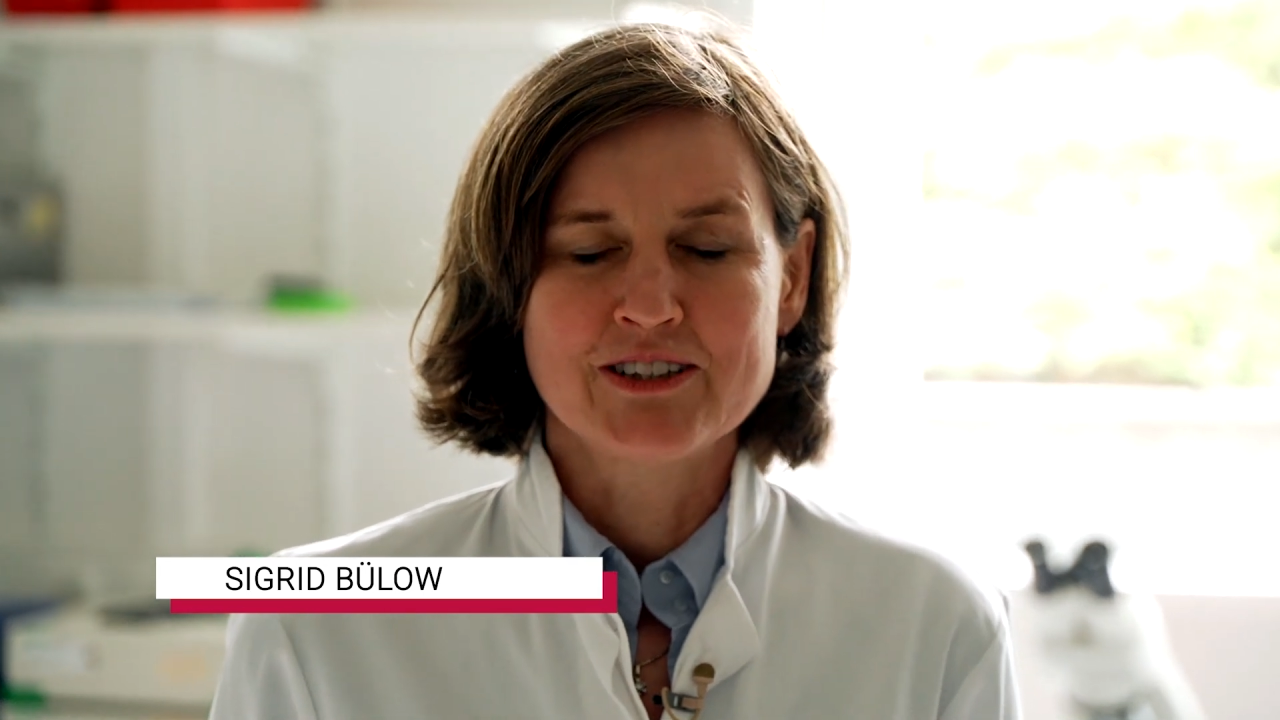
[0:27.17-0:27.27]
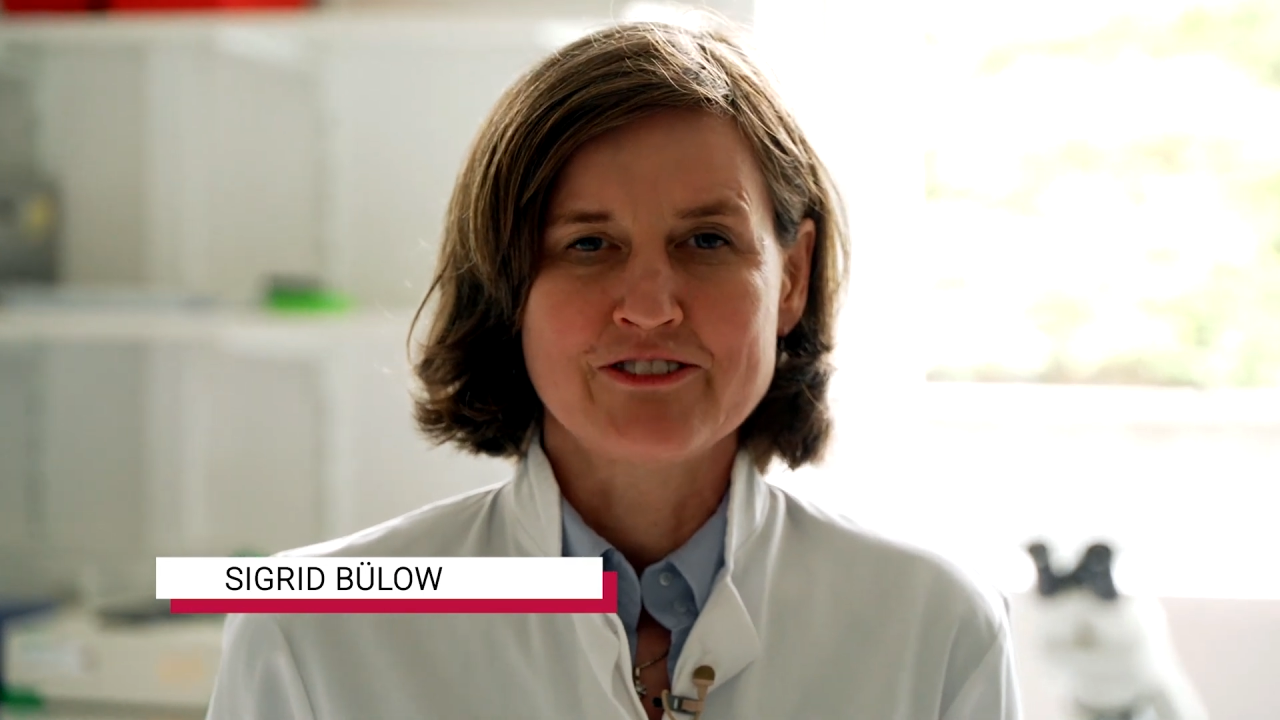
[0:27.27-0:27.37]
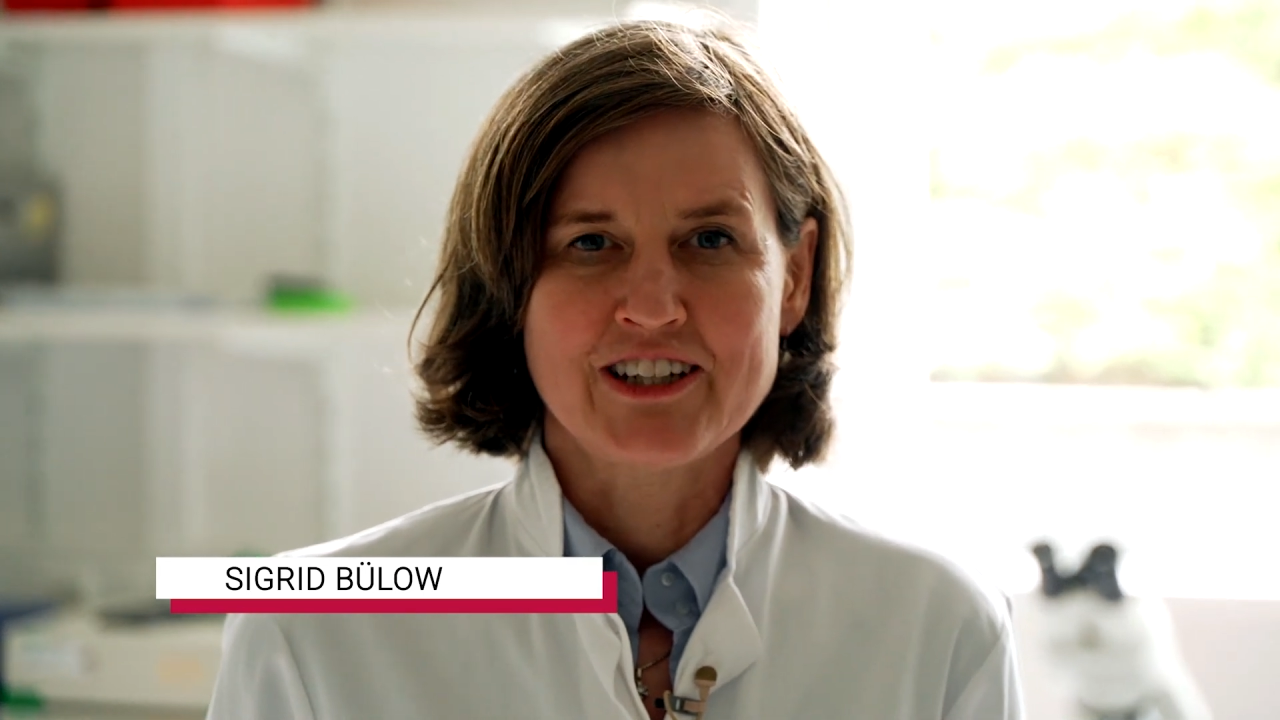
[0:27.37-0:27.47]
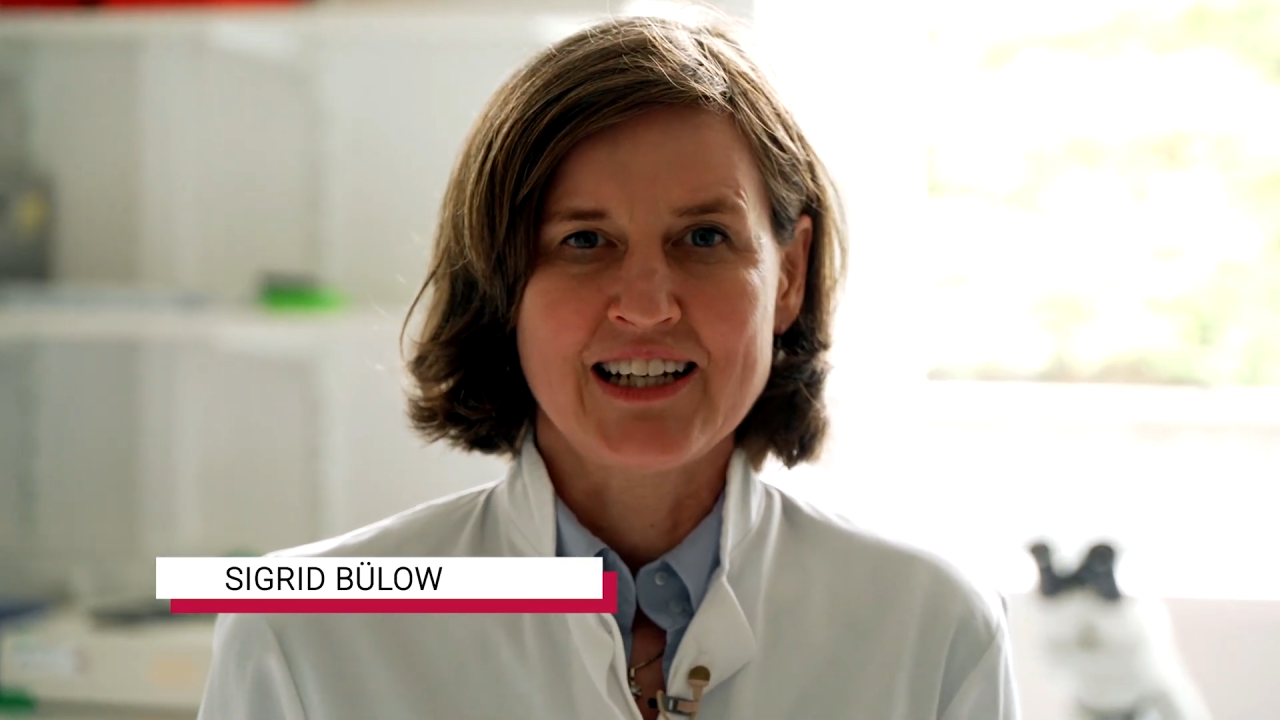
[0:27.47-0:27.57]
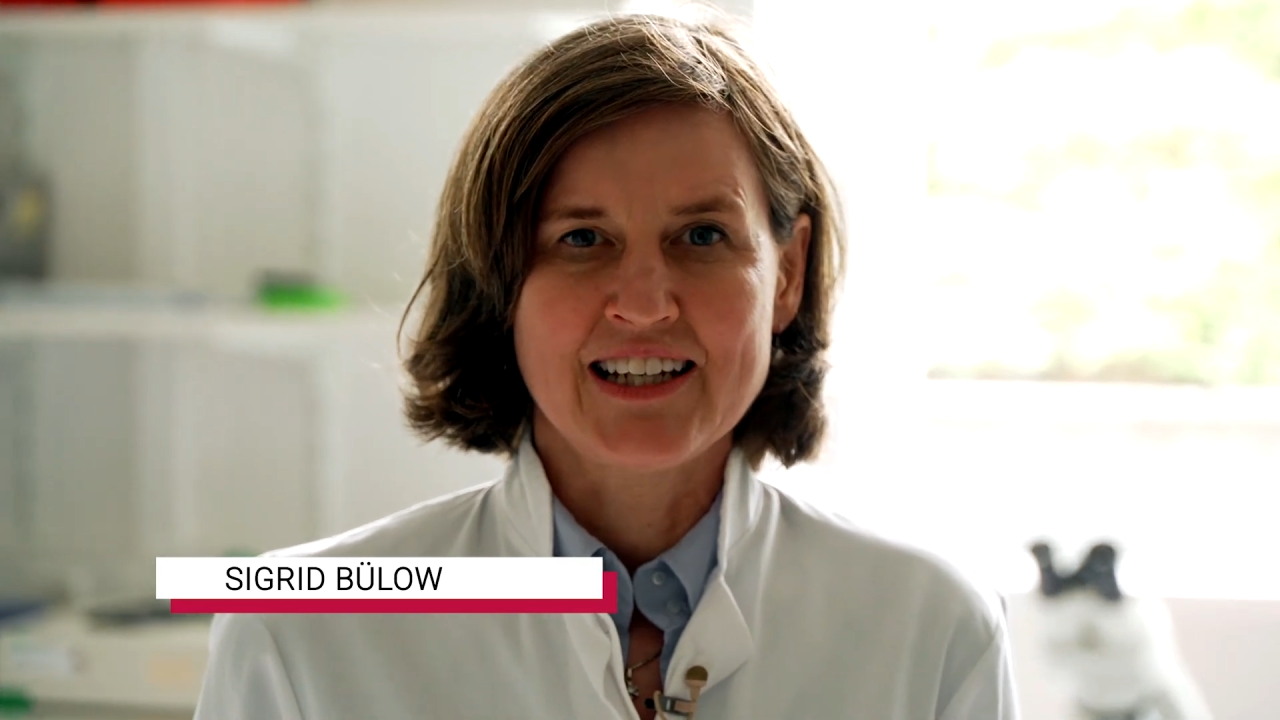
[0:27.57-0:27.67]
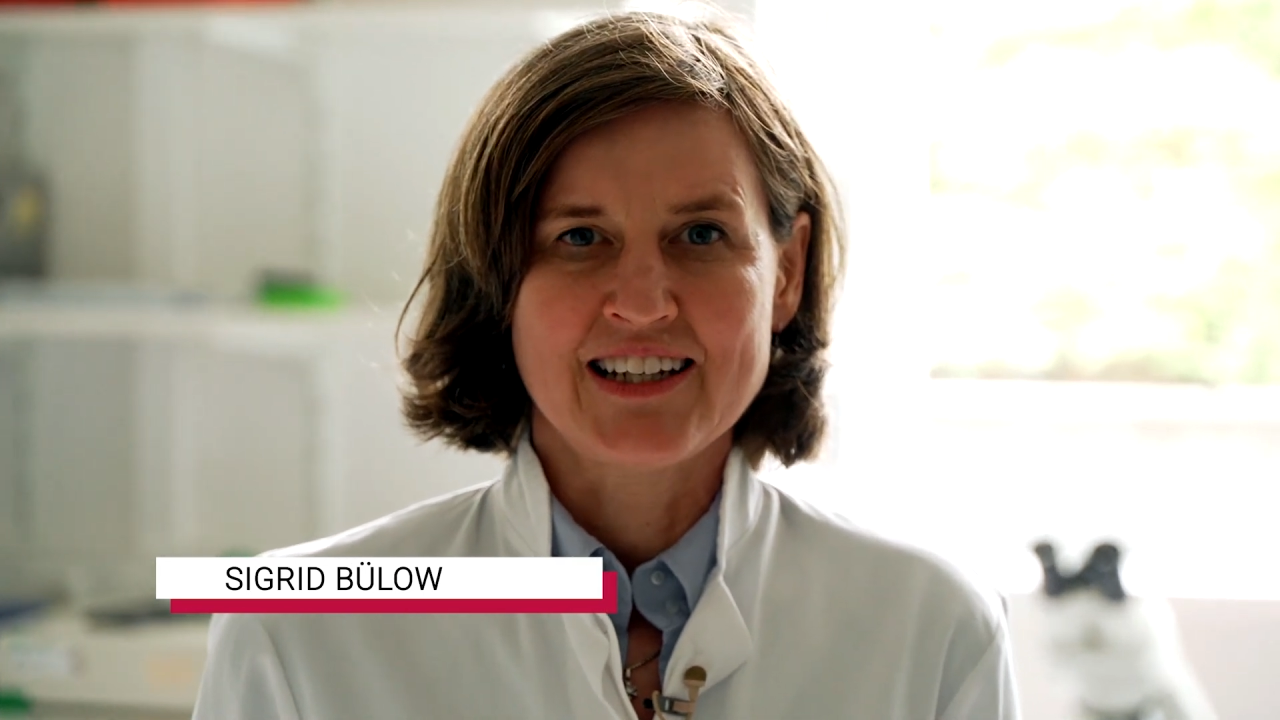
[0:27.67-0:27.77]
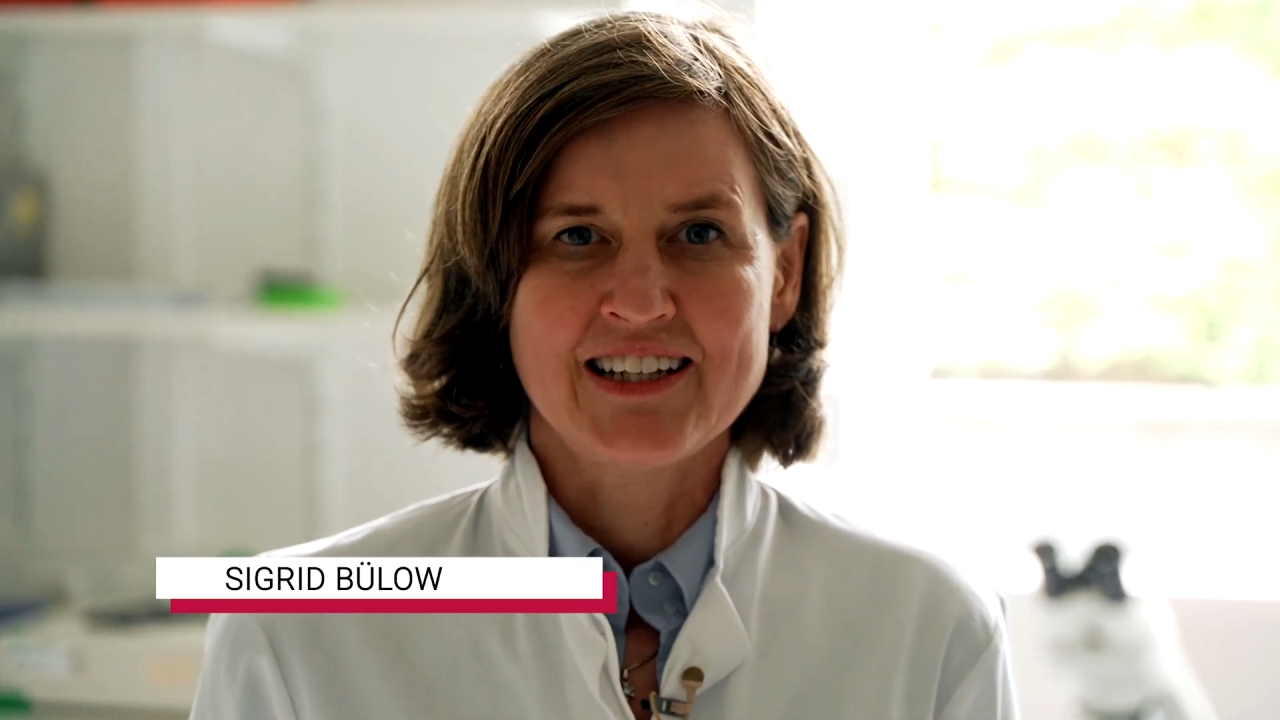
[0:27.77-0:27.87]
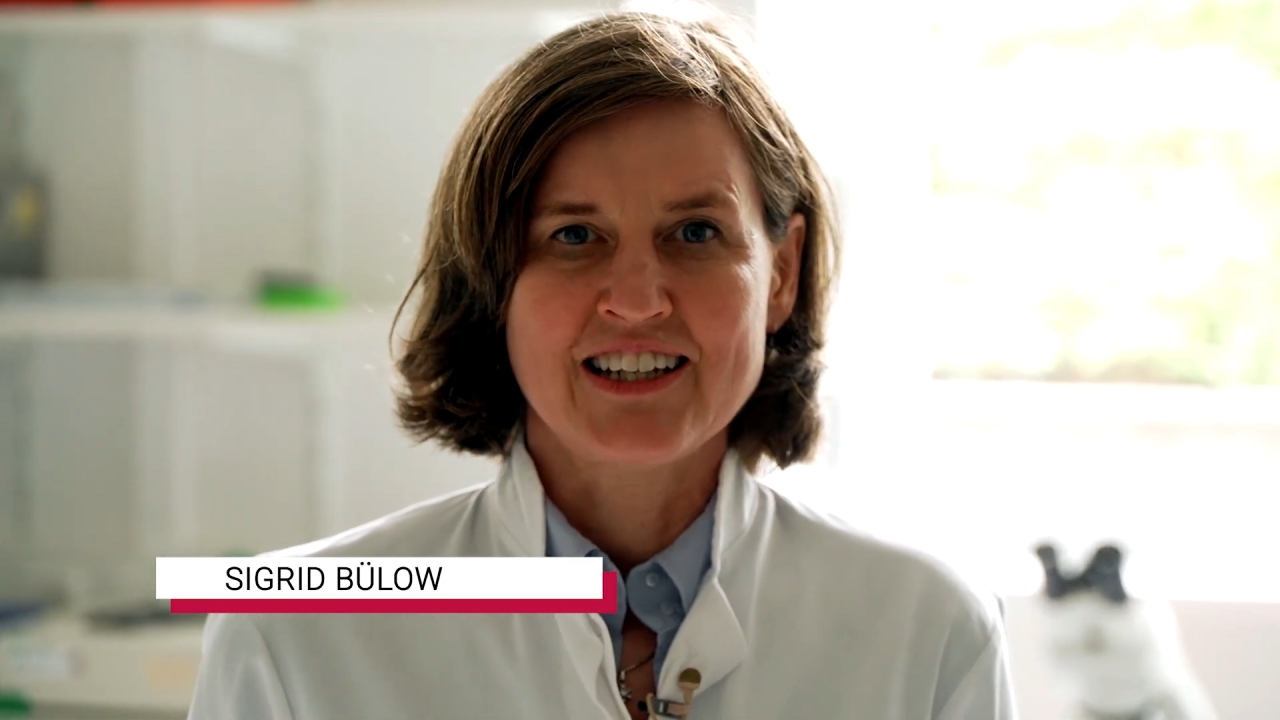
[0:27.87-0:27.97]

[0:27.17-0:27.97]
failure